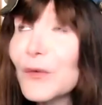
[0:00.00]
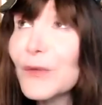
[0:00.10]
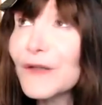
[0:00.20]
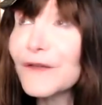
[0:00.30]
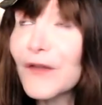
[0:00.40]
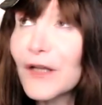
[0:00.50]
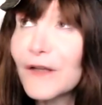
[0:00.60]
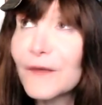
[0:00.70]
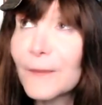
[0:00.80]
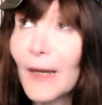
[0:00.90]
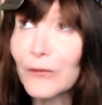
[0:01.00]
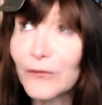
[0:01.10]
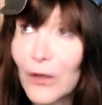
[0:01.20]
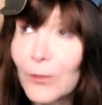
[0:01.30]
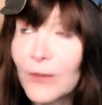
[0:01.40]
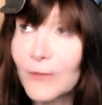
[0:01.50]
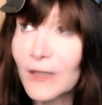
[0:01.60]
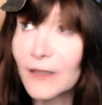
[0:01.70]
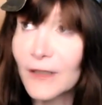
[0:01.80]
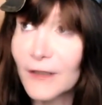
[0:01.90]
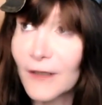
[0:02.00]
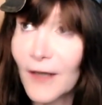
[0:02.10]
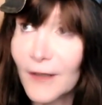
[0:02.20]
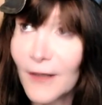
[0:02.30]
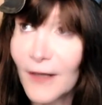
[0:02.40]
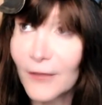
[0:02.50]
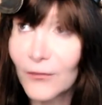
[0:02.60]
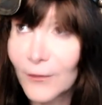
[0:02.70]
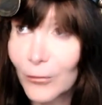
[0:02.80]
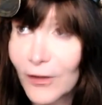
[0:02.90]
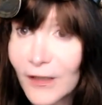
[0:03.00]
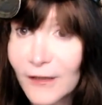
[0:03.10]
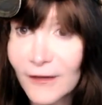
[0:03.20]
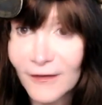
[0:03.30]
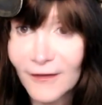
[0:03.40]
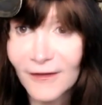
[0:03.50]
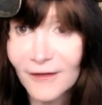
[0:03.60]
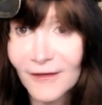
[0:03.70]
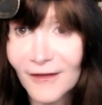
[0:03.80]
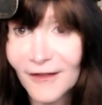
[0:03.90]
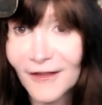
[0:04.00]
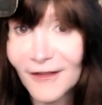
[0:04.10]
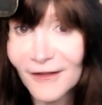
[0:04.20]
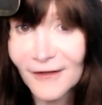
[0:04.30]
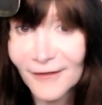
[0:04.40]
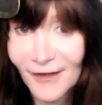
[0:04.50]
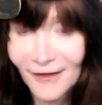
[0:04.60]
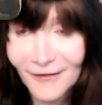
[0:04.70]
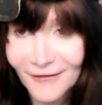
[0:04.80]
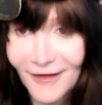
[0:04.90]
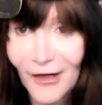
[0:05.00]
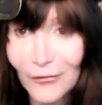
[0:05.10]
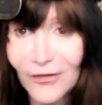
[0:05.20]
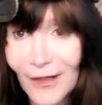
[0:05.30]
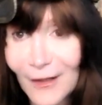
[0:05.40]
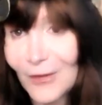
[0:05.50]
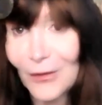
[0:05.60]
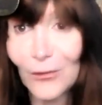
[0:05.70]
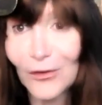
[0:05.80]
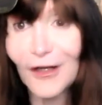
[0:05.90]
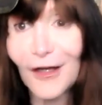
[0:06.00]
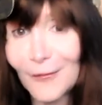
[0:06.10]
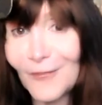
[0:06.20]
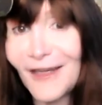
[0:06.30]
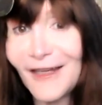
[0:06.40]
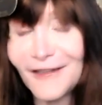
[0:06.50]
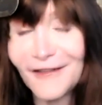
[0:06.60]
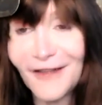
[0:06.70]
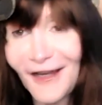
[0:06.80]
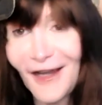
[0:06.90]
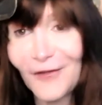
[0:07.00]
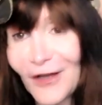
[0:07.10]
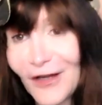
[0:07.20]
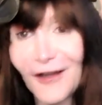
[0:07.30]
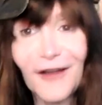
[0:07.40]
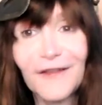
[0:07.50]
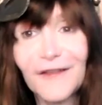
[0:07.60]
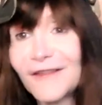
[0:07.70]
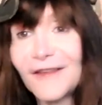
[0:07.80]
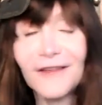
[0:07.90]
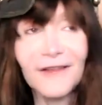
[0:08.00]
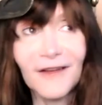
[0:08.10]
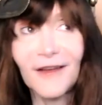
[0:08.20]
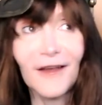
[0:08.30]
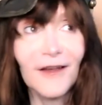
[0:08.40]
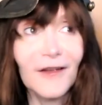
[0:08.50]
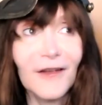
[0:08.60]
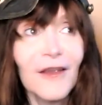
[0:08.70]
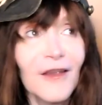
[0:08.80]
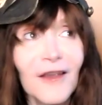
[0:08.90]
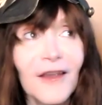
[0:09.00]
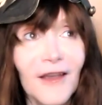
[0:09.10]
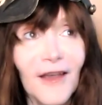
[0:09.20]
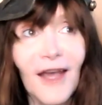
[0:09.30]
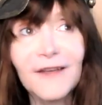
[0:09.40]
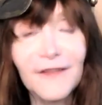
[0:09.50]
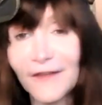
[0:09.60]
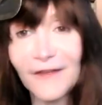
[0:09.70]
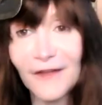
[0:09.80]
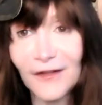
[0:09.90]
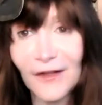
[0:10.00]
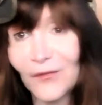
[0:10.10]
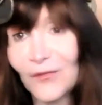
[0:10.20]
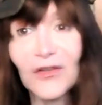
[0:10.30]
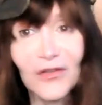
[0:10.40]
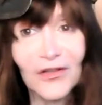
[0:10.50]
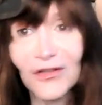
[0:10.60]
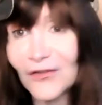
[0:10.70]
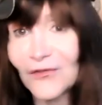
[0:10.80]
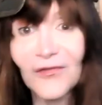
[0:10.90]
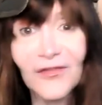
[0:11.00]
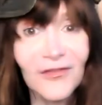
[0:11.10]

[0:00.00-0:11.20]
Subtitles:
there are these studies about dopamine and that the brain needing that downtime, like we're not made to have that constant ecstasy, that feeling of